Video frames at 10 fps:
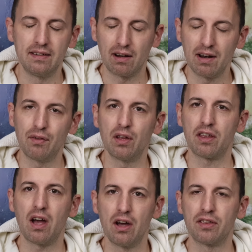Now,
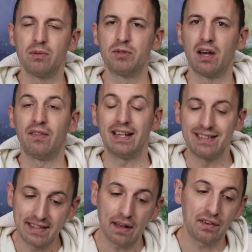Level Earth Observer
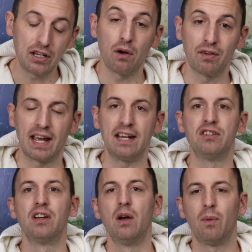is definitely of an
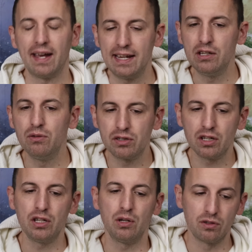age where he used
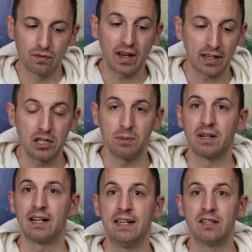to use vacuum
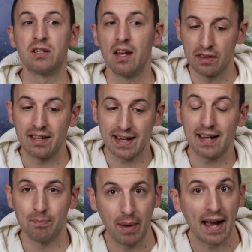cleaners that
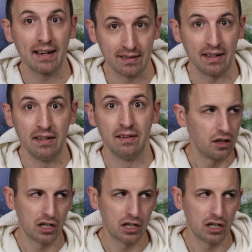had bags in.